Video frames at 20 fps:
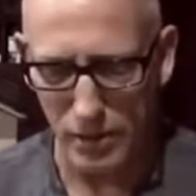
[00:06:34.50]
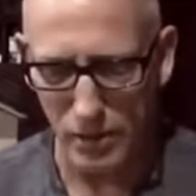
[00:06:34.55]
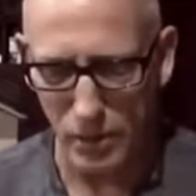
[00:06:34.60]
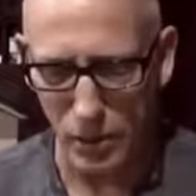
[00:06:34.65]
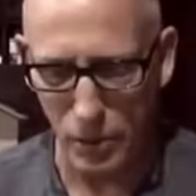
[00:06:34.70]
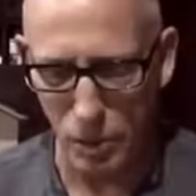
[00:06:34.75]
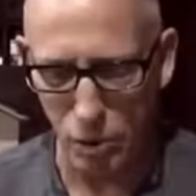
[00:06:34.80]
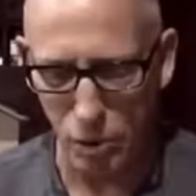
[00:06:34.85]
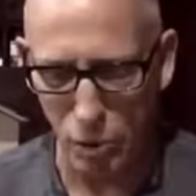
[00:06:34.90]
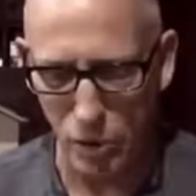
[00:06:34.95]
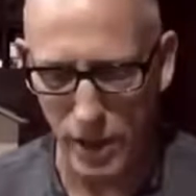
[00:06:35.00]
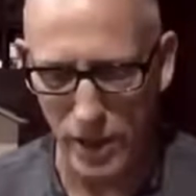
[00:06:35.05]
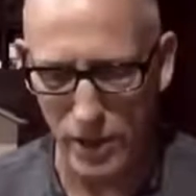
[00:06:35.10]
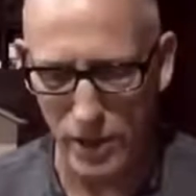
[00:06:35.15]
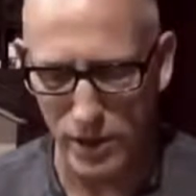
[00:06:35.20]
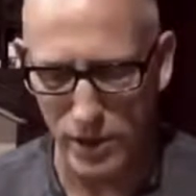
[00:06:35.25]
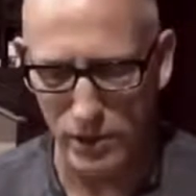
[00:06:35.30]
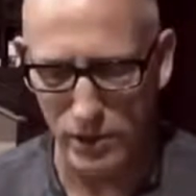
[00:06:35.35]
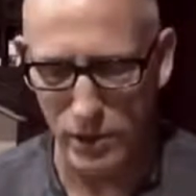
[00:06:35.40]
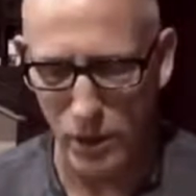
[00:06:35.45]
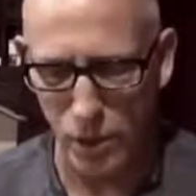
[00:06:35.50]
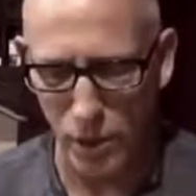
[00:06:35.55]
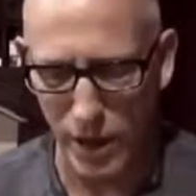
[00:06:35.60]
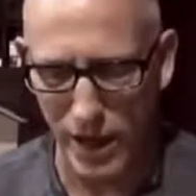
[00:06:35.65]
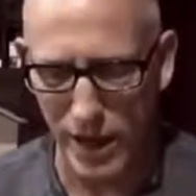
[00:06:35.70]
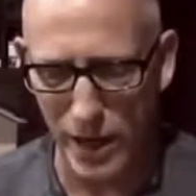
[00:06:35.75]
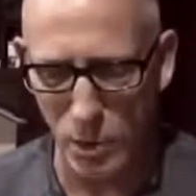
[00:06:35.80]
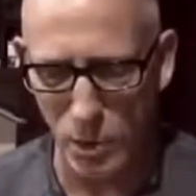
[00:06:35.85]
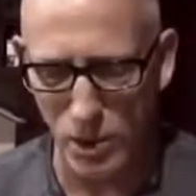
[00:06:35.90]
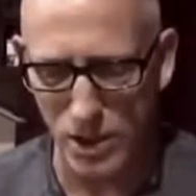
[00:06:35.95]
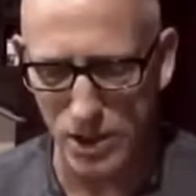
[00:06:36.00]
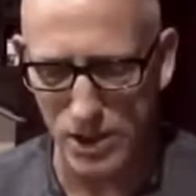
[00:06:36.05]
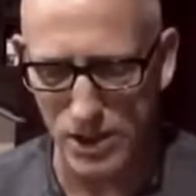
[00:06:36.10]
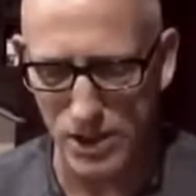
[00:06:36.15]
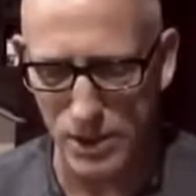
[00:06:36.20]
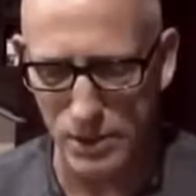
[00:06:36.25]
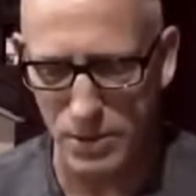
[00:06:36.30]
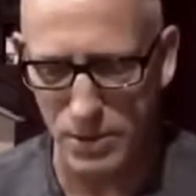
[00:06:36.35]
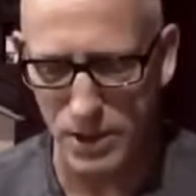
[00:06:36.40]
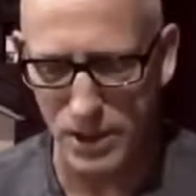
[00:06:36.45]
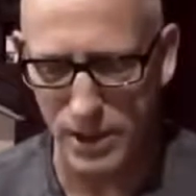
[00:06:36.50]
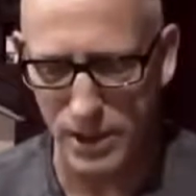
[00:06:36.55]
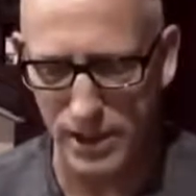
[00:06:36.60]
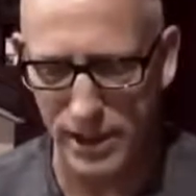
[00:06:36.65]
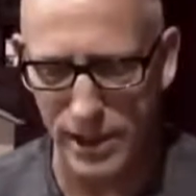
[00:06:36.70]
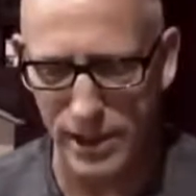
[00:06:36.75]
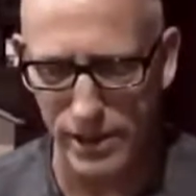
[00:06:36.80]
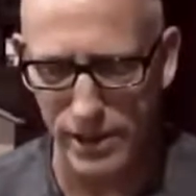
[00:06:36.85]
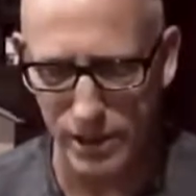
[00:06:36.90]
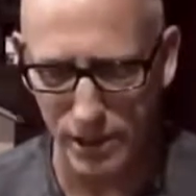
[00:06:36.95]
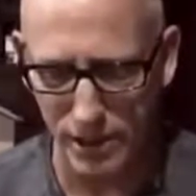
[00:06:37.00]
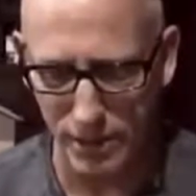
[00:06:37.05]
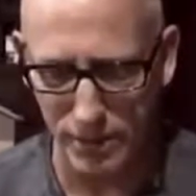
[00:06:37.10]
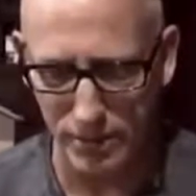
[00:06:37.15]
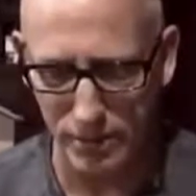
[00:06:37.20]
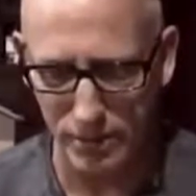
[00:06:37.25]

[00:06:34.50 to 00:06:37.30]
went a different way, which seems cleaner.